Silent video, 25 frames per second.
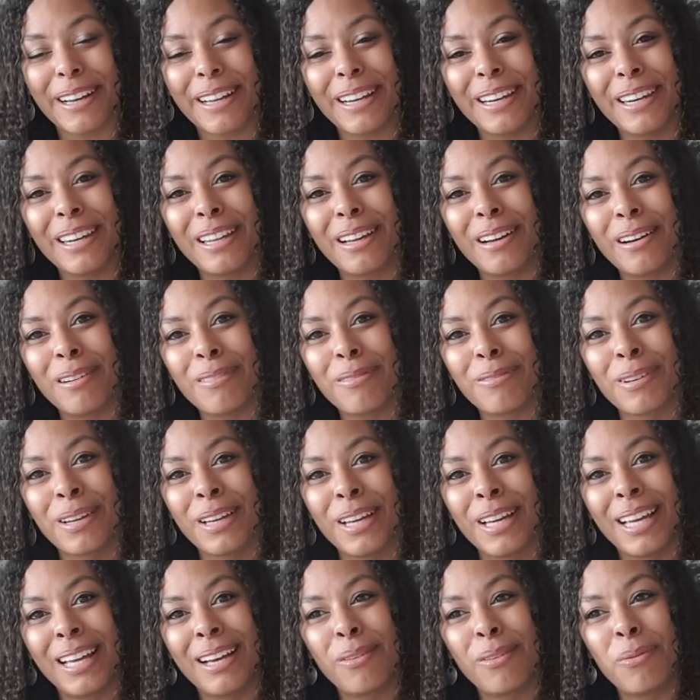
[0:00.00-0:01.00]
I love
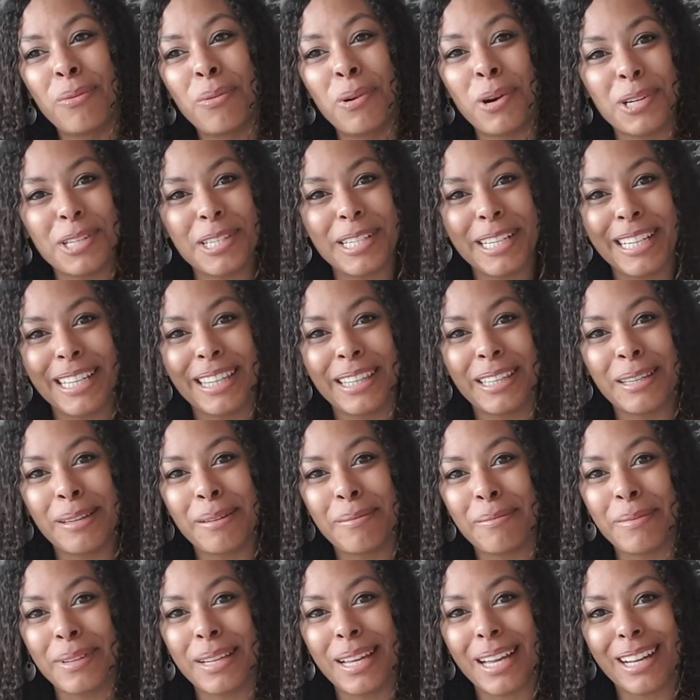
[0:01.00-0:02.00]
watching
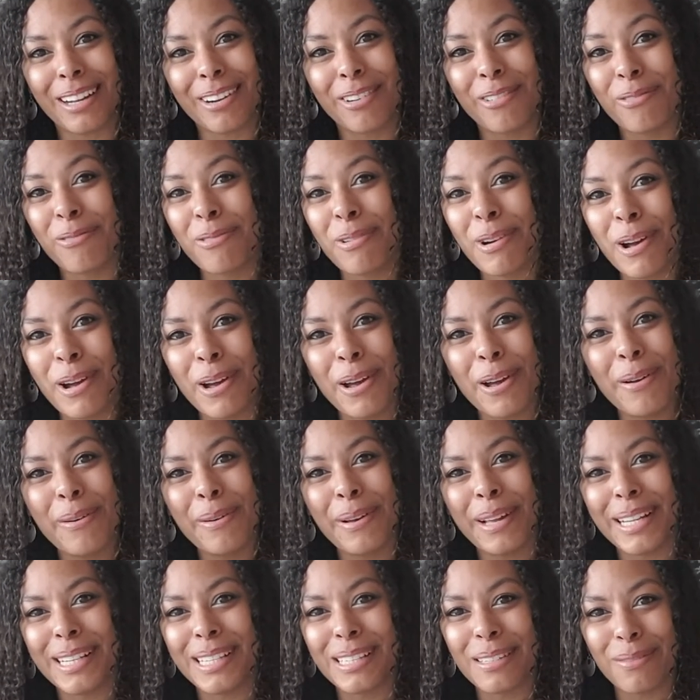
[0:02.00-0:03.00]
them grow
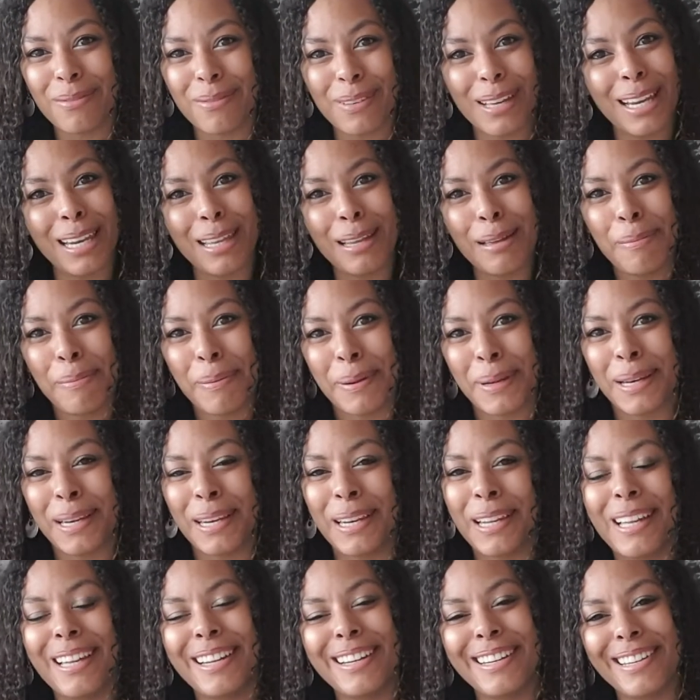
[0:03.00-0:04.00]
and develop
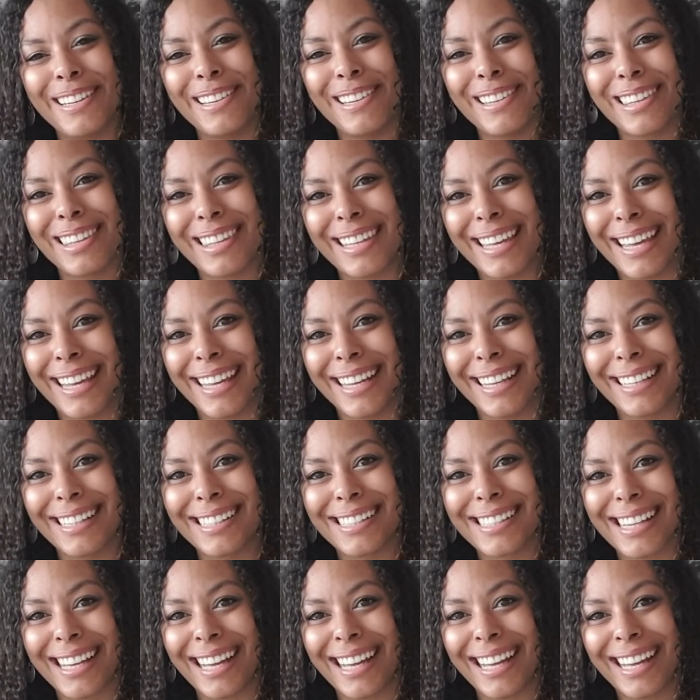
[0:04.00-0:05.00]
and learn new
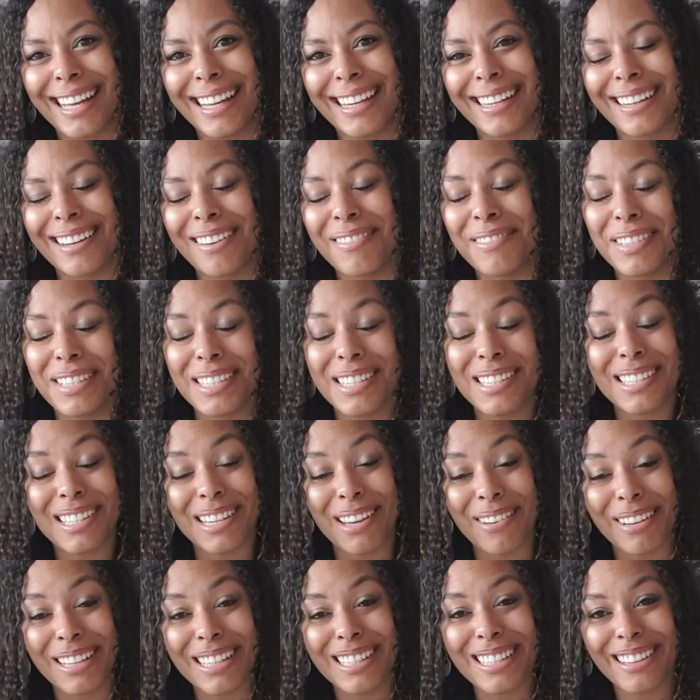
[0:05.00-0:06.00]
things, and I'm just
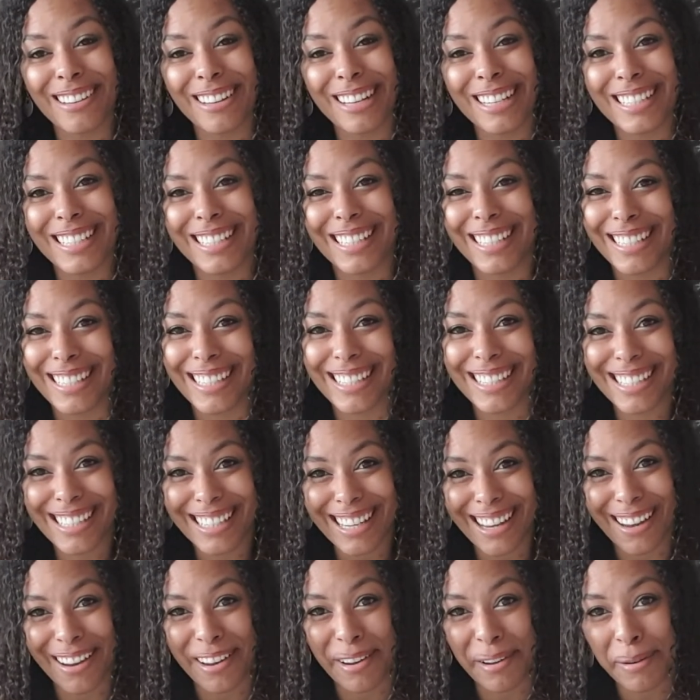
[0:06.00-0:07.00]
so excited.
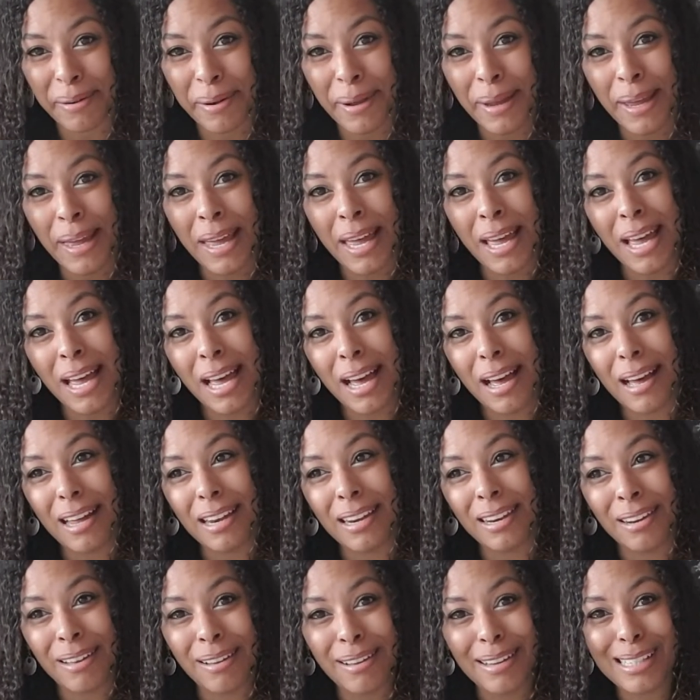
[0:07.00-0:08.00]
So
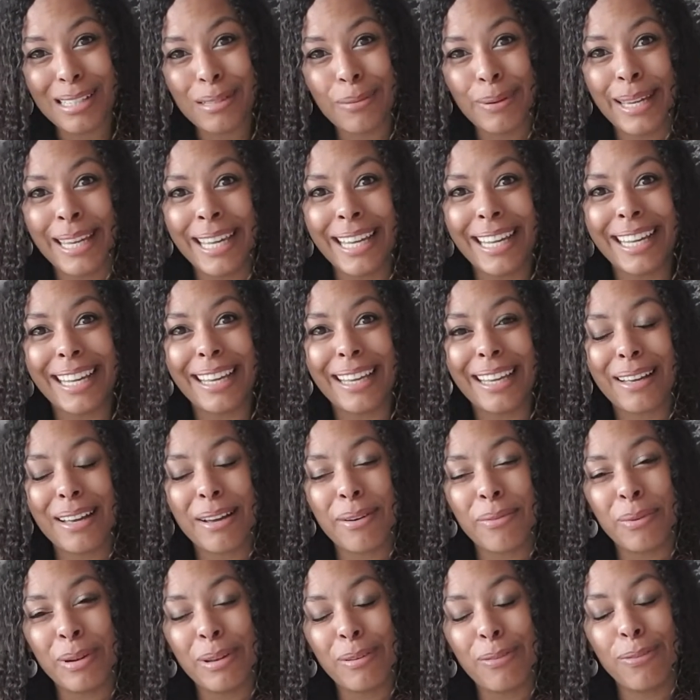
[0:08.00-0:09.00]
last week
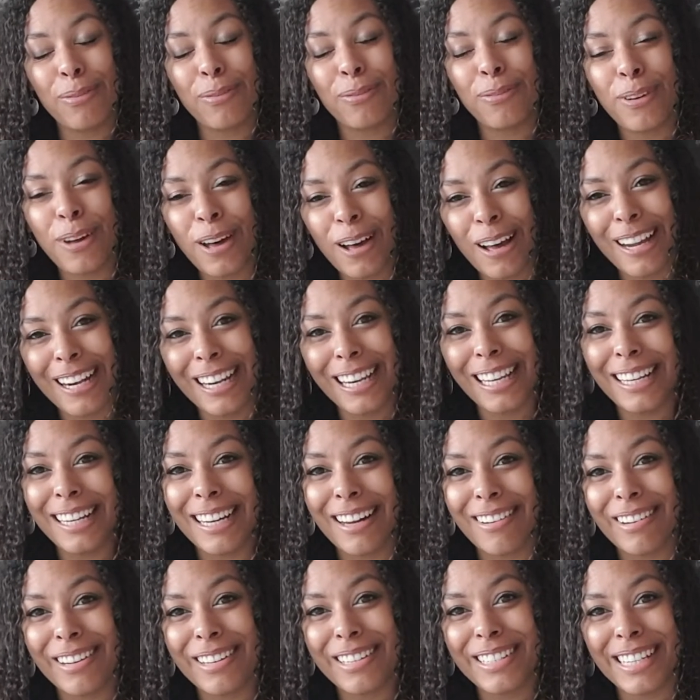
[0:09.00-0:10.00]
we finally
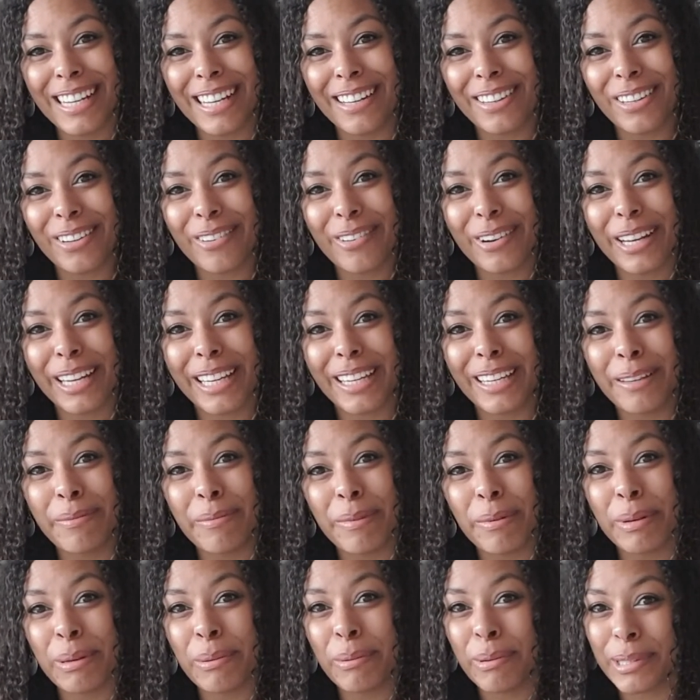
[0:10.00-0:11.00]
narrowed down the
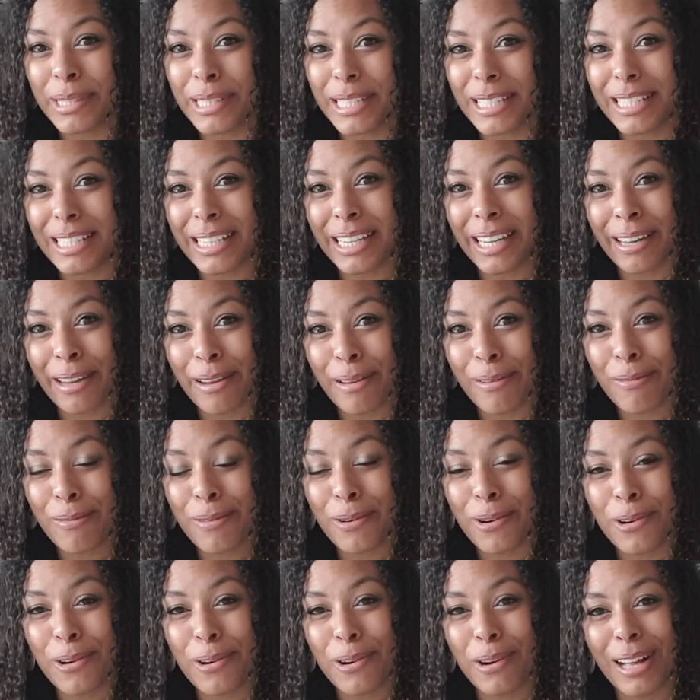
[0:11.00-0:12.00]
curriculum that we wanted to go
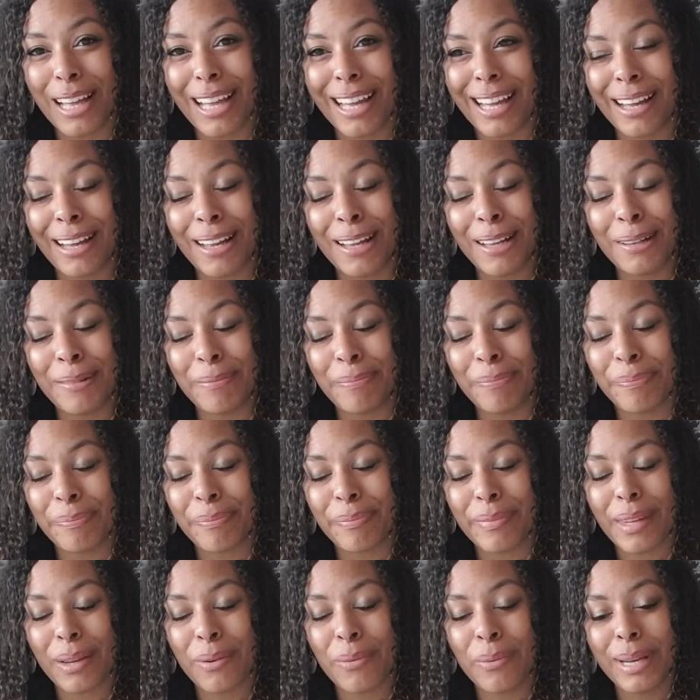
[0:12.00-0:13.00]
for,
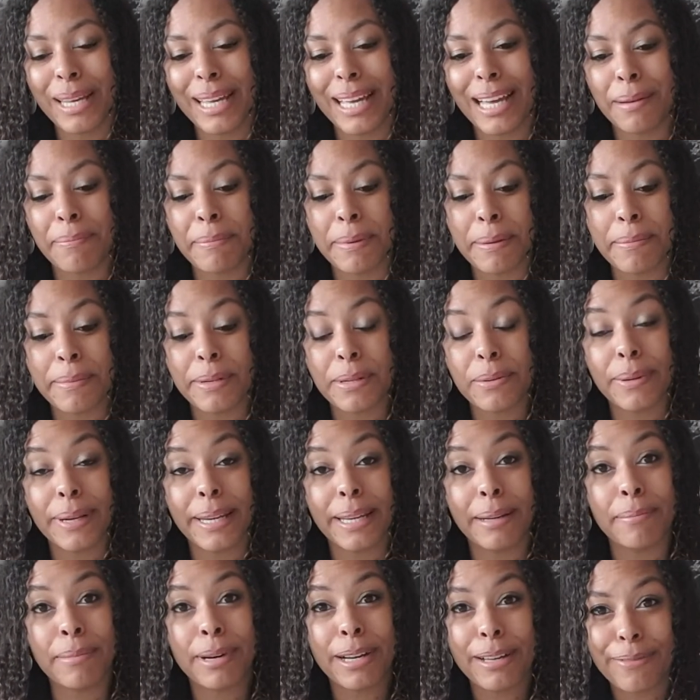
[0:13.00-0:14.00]
and we had been
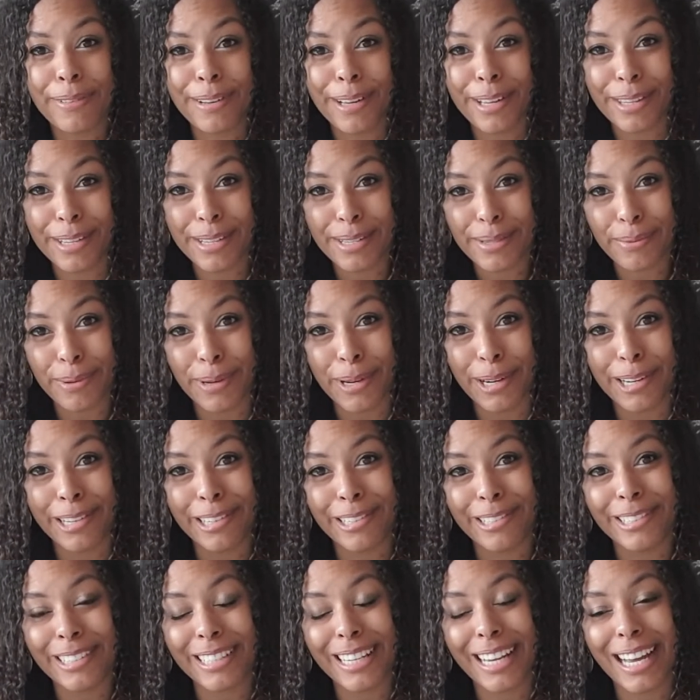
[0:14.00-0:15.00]
between My Father's
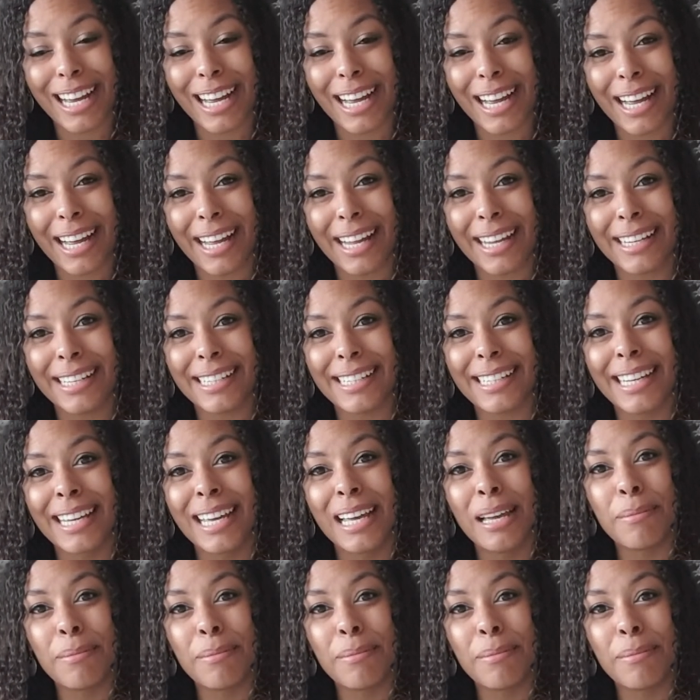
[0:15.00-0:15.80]
World and